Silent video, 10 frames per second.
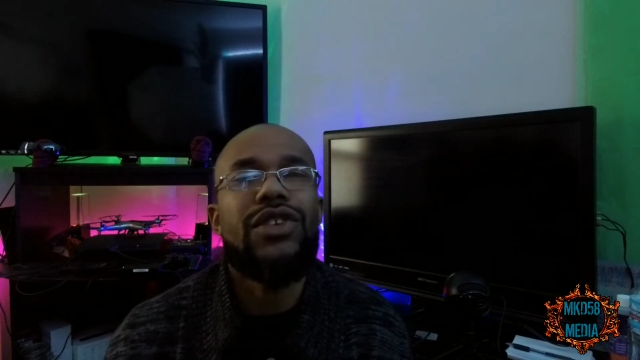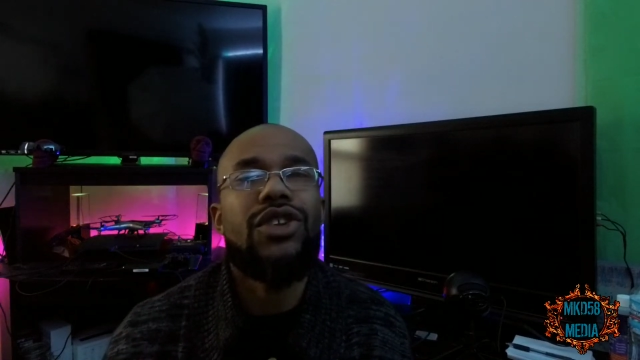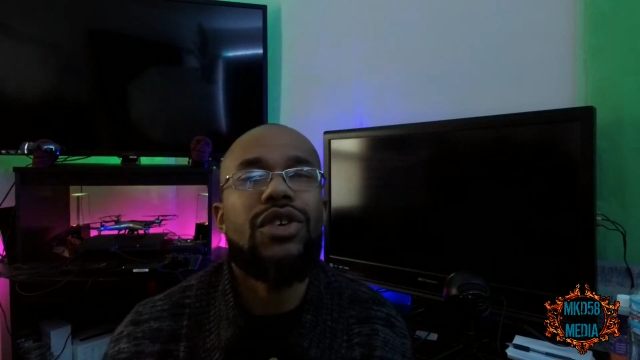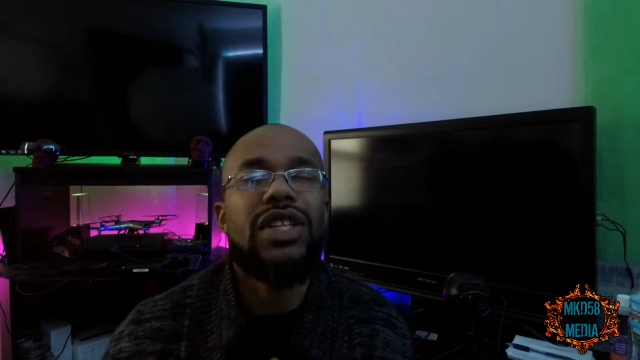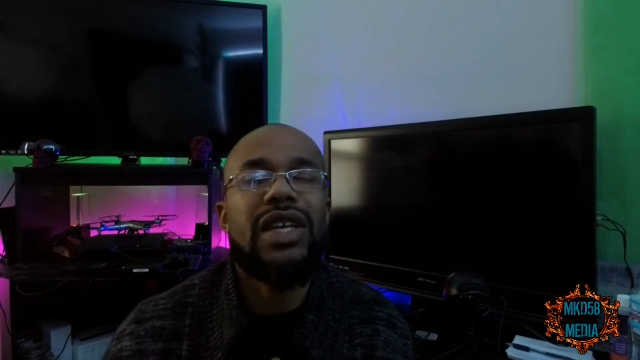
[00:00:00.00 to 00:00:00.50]
you
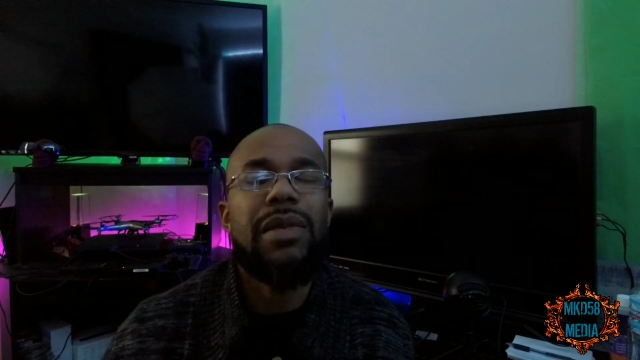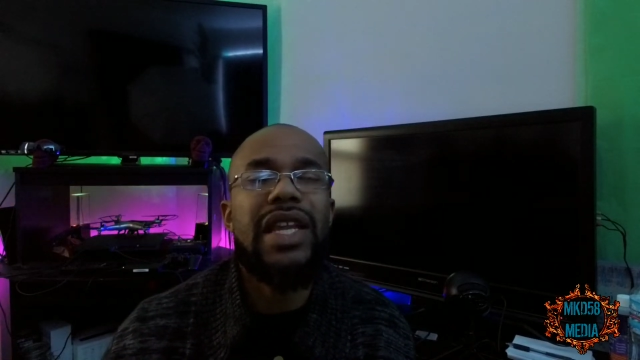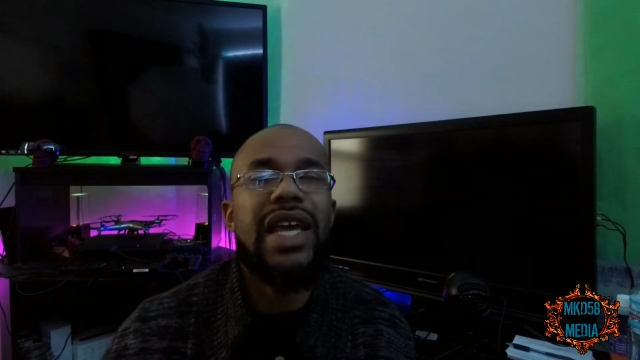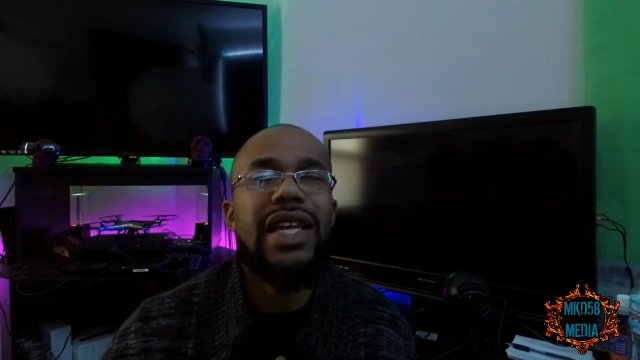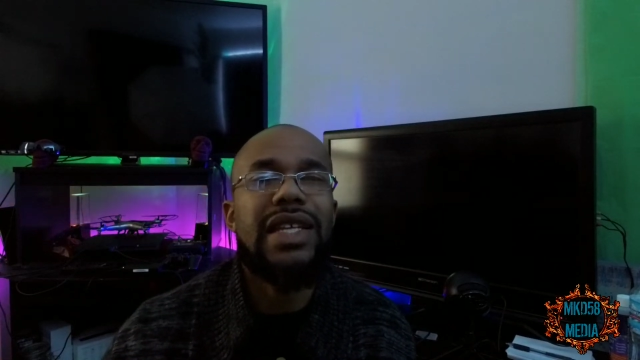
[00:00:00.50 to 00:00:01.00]
know,
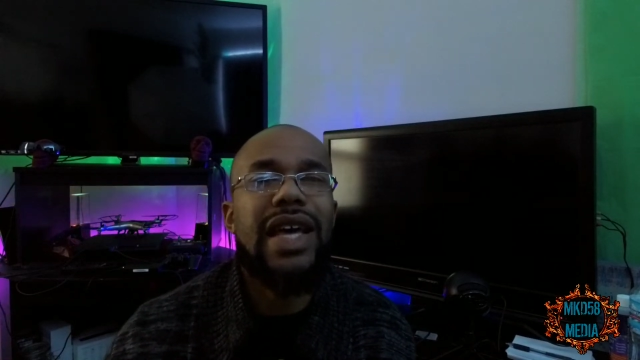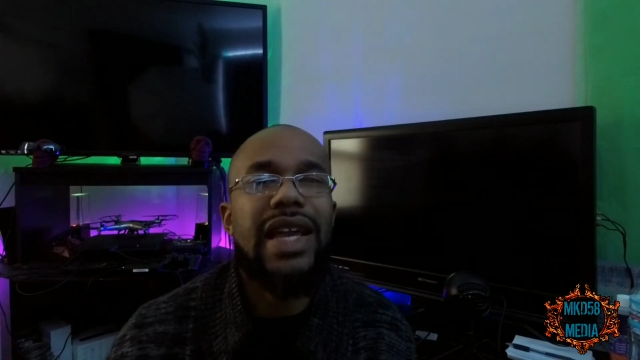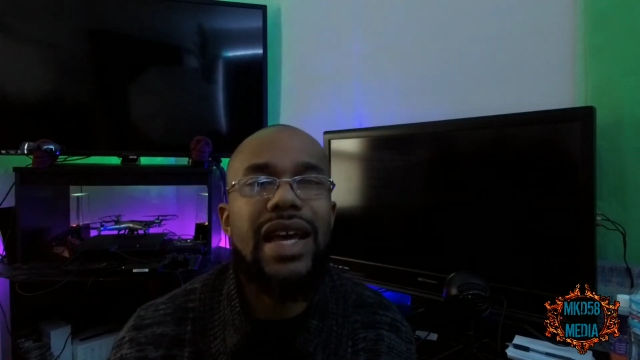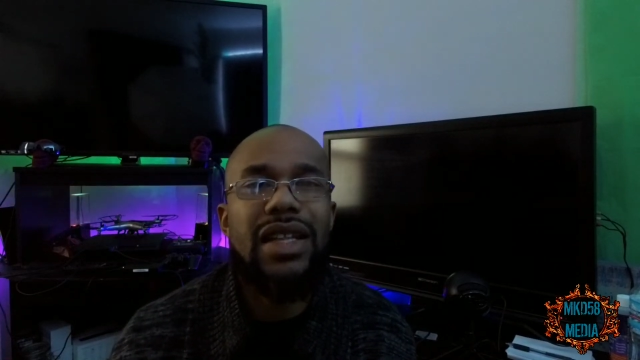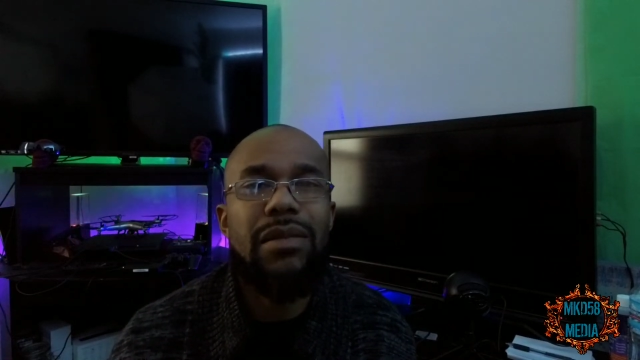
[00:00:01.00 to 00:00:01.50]
eliminating
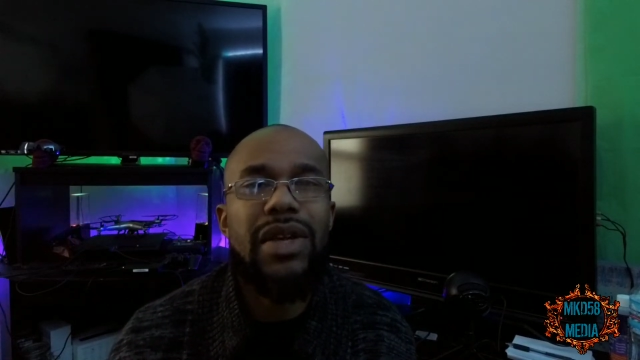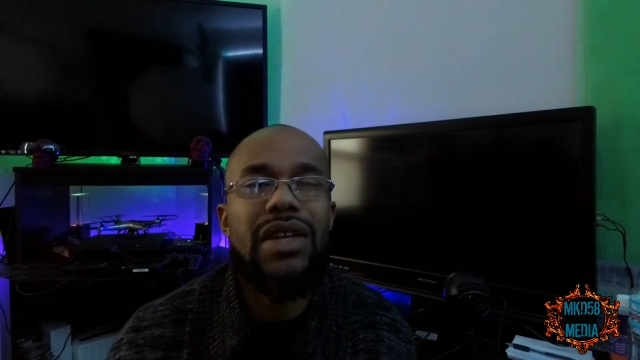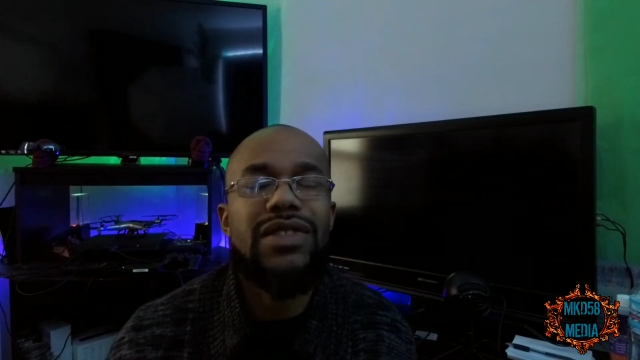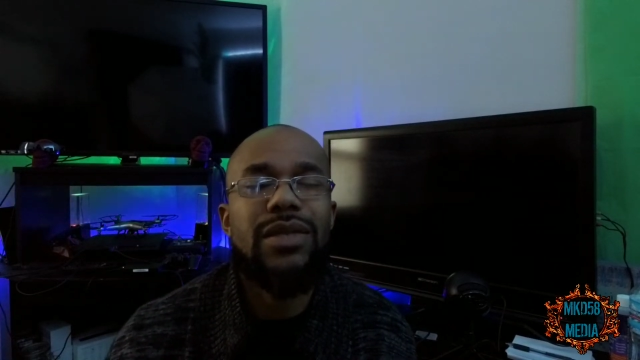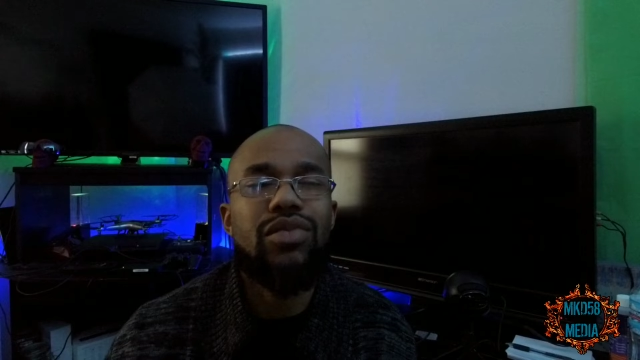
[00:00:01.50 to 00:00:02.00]
that element
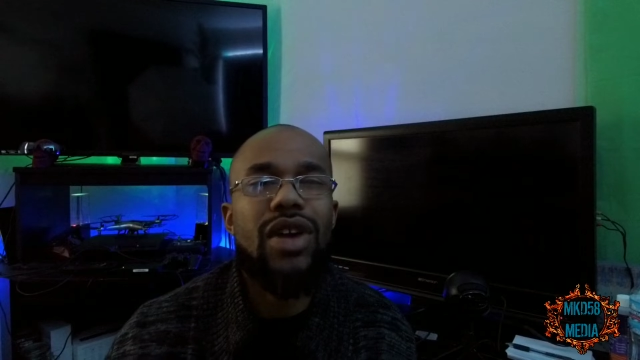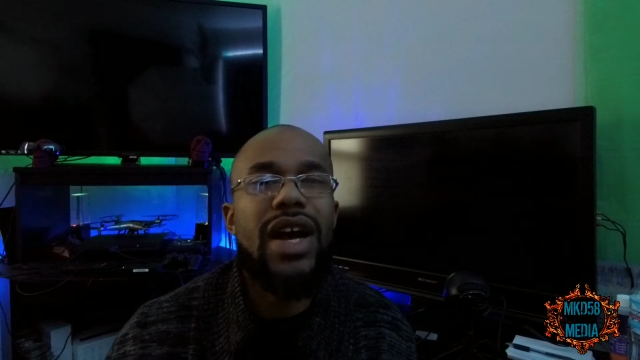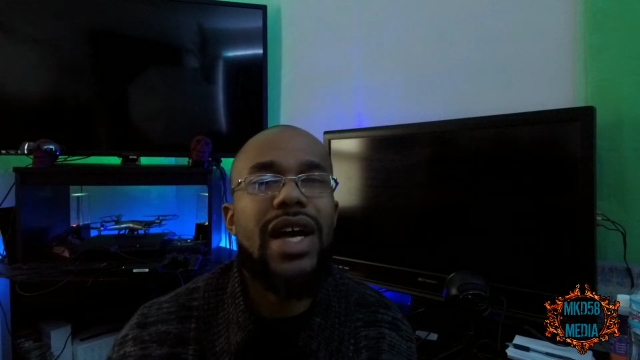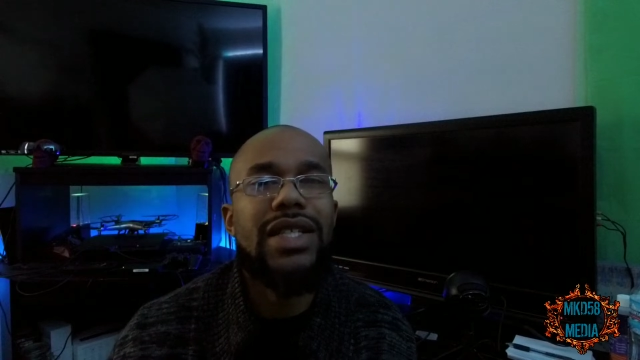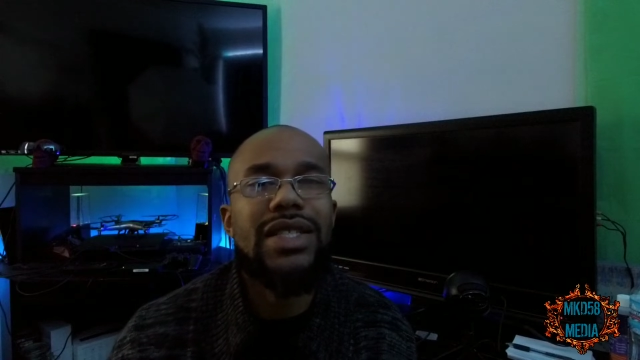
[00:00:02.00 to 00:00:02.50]
of
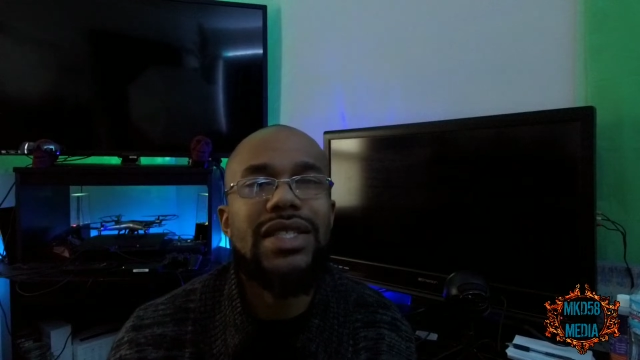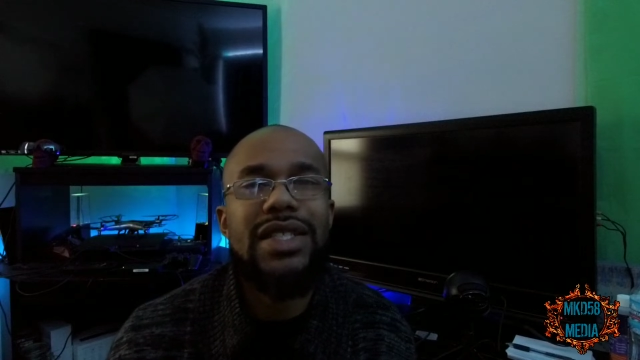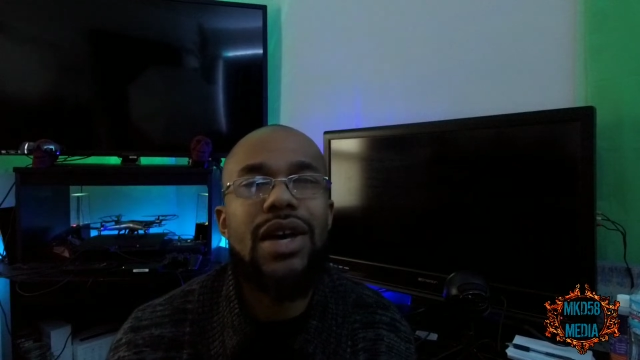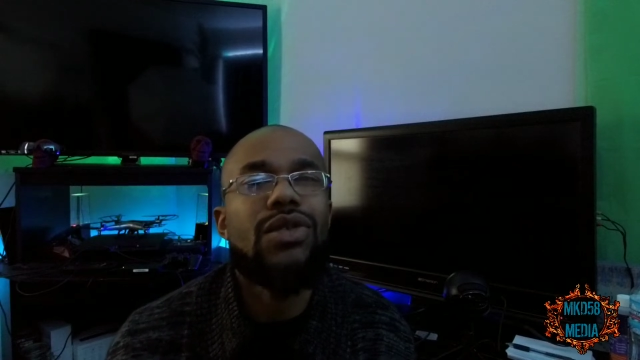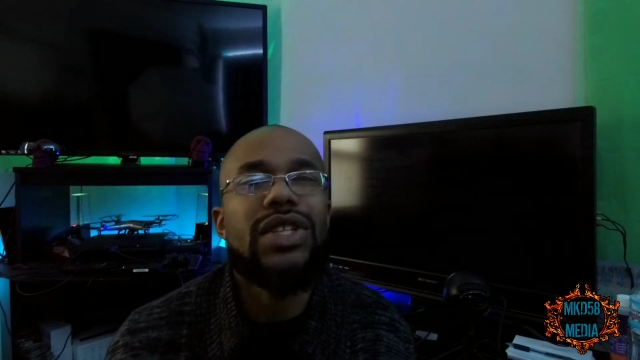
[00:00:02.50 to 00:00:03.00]
surprise and
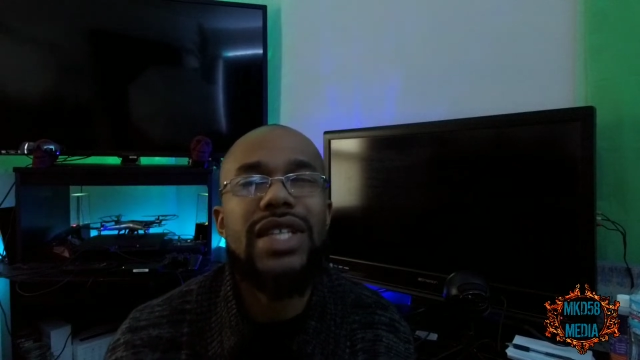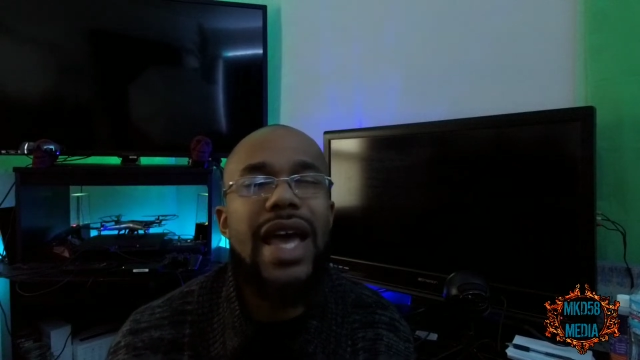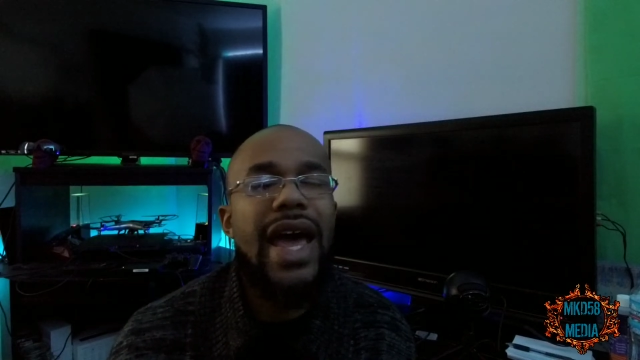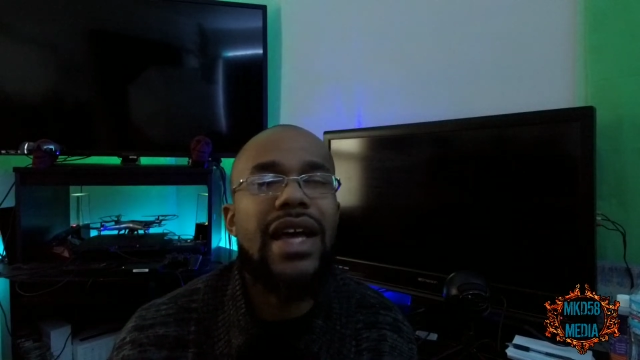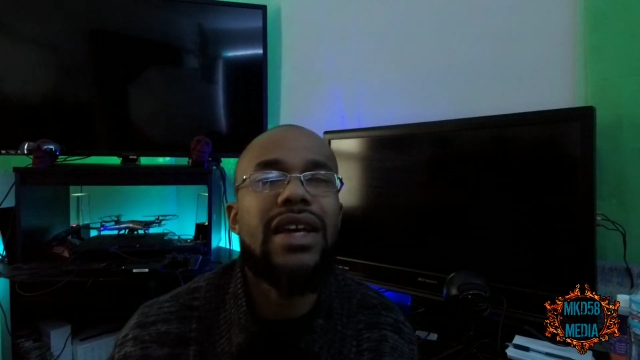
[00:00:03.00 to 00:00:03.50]
stealth
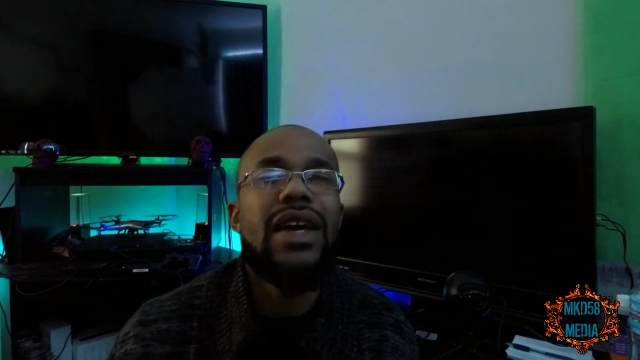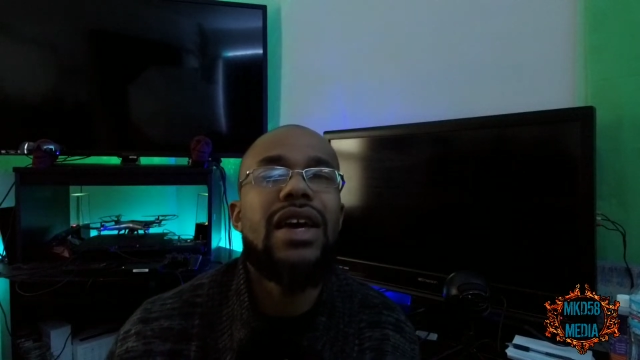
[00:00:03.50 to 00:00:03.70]
attack